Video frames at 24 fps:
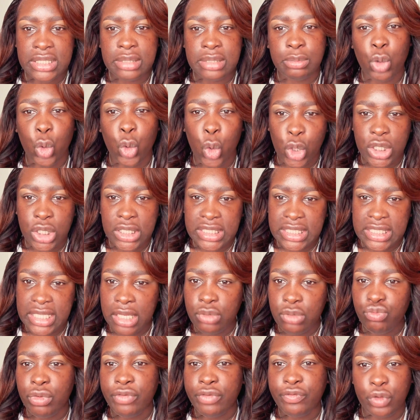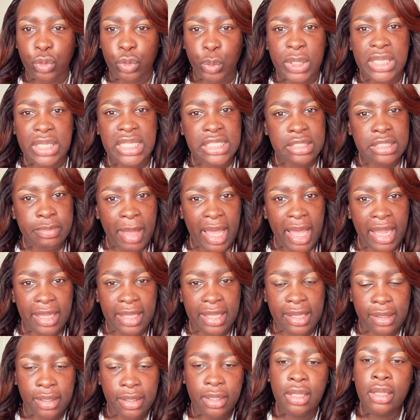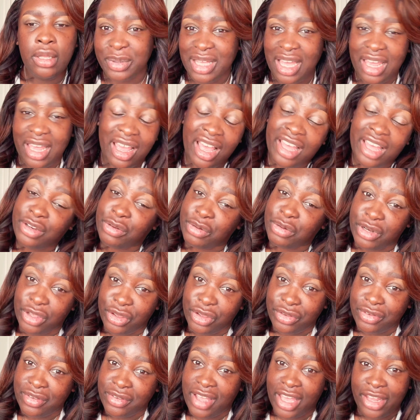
some content reviewing this palette. I don't know.